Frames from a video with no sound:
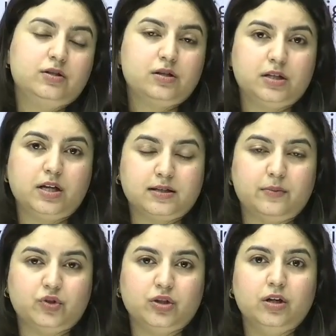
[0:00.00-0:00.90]
this is the
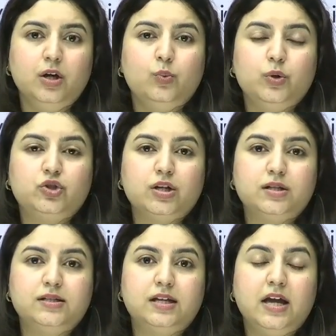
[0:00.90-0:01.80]
assumption, which
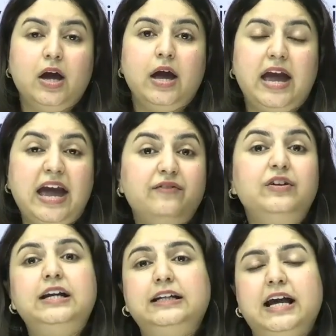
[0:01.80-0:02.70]
is
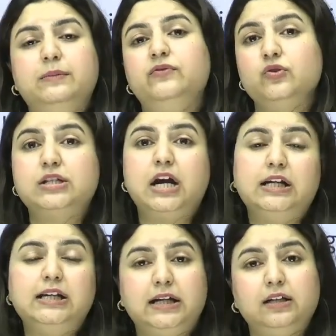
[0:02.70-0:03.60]
every time if you
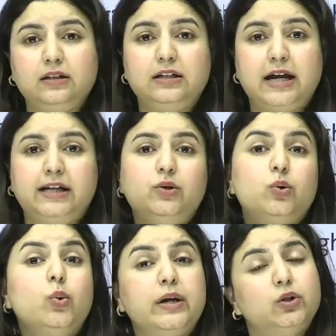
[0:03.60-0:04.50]
study late in the night, you're
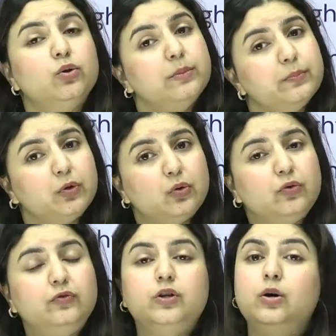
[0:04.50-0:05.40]
going to
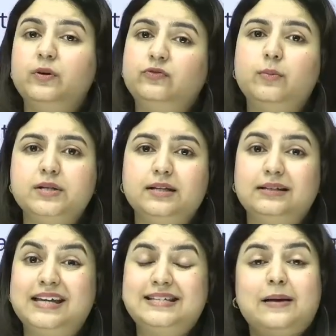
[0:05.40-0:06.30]
improve your performance in
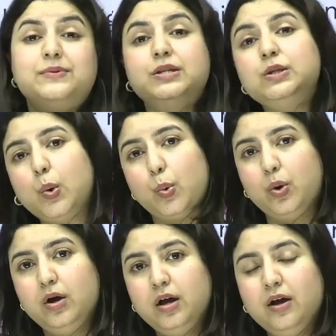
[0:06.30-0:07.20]
the exams? No.
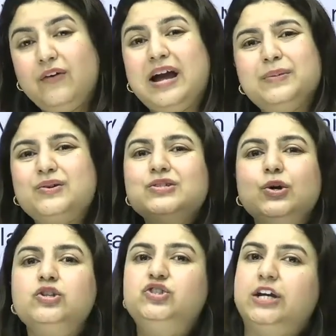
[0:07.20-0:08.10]
Why? Because
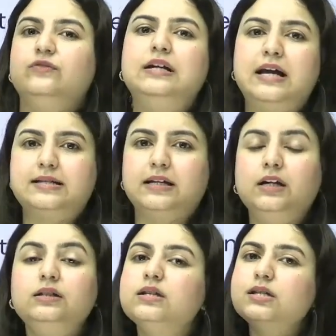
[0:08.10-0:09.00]
you're generalizing
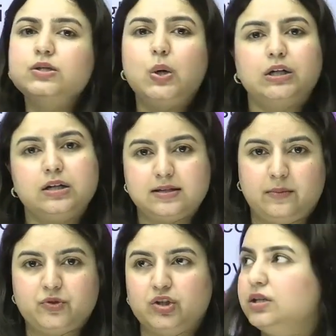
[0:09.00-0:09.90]
it. This is not an
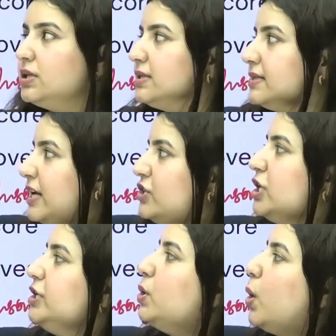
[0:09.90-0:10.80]
assumption. This is
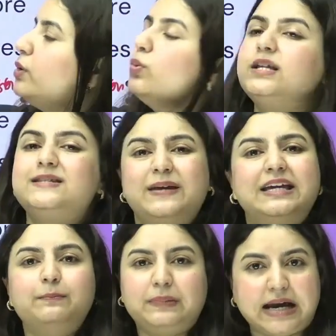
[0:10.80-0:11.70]
essentially not what is being
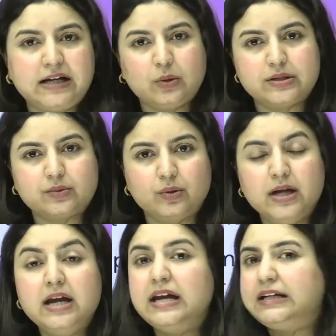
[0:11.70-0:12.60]
implied also.
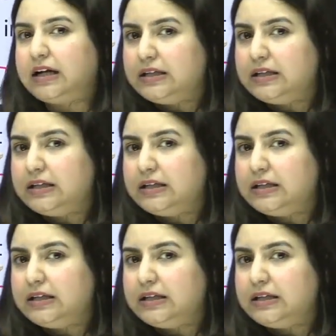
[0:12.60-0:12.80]
It